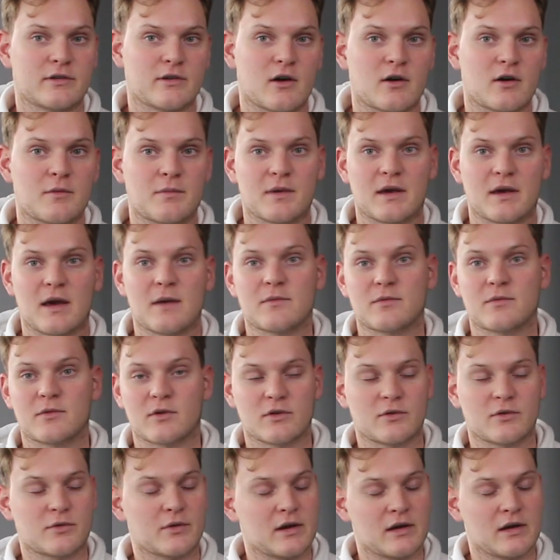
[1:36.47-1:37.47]
in RPMs,
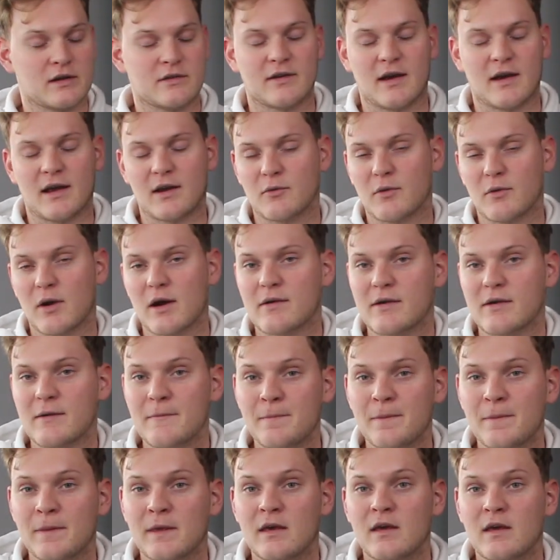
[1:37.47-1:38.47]
because we're in
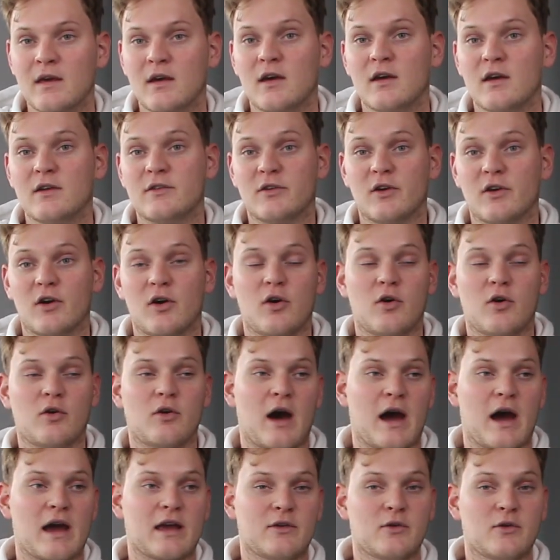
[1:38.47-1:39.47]
January. So
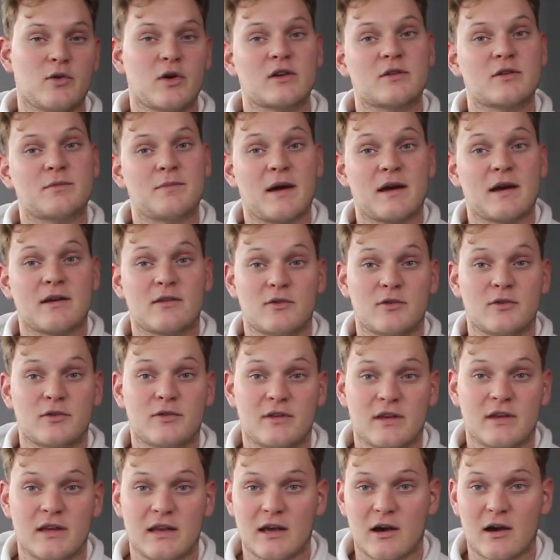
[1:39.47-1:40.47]
I do expect to
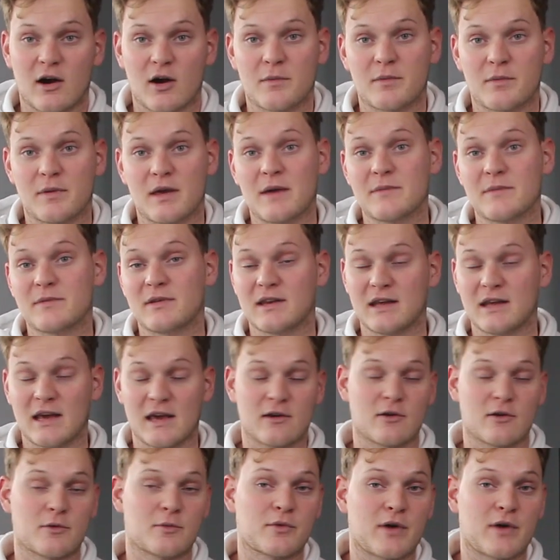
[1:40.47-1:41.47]
see the RPMs and the
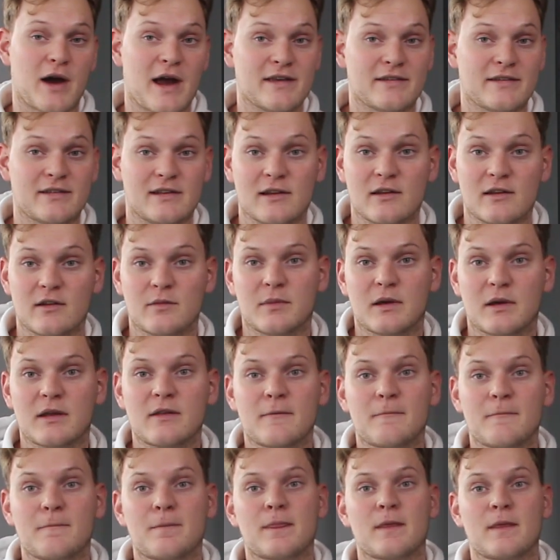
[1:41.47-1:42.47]
income rise a little
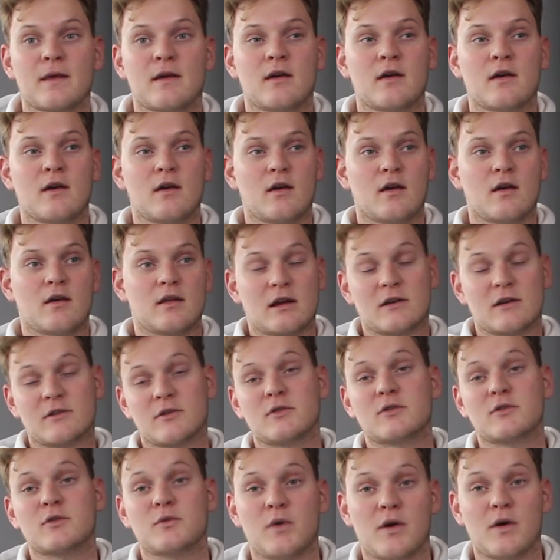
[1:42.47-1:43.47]
bit. There's
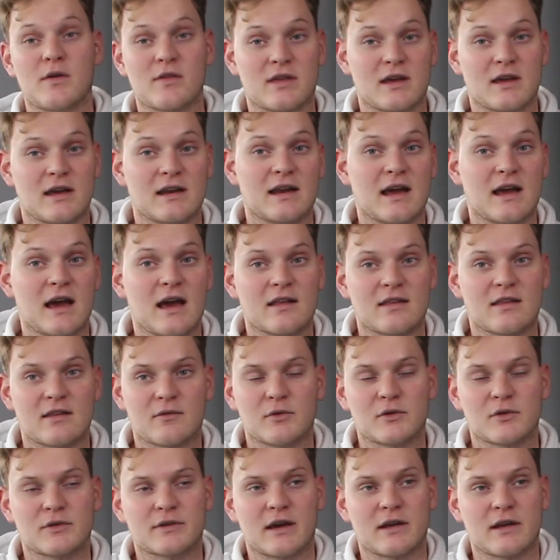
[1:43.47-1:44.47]
also one thing that
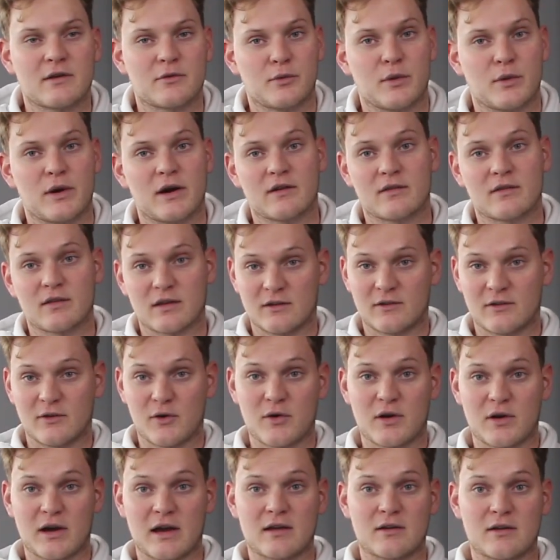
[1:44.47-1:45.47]
was kind of weird.
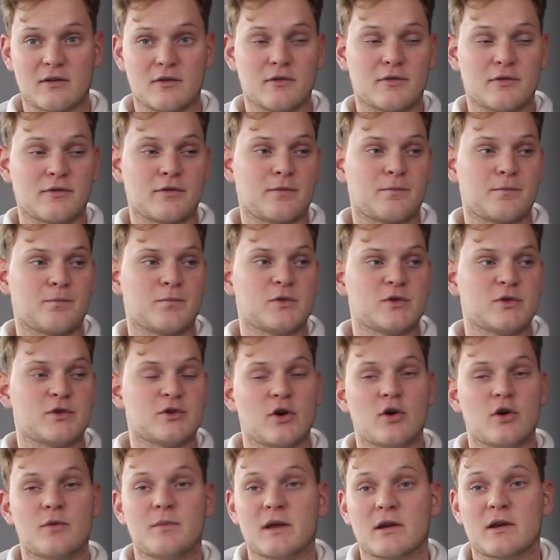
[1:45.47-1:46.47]
Ezoic kind of
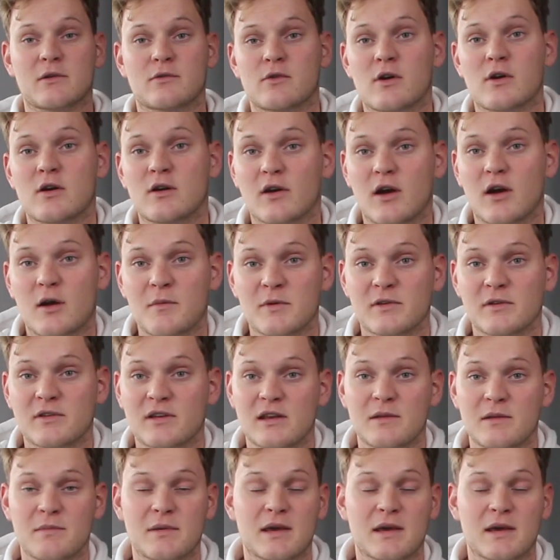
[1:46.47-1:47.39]
showed me the wrong numbers in the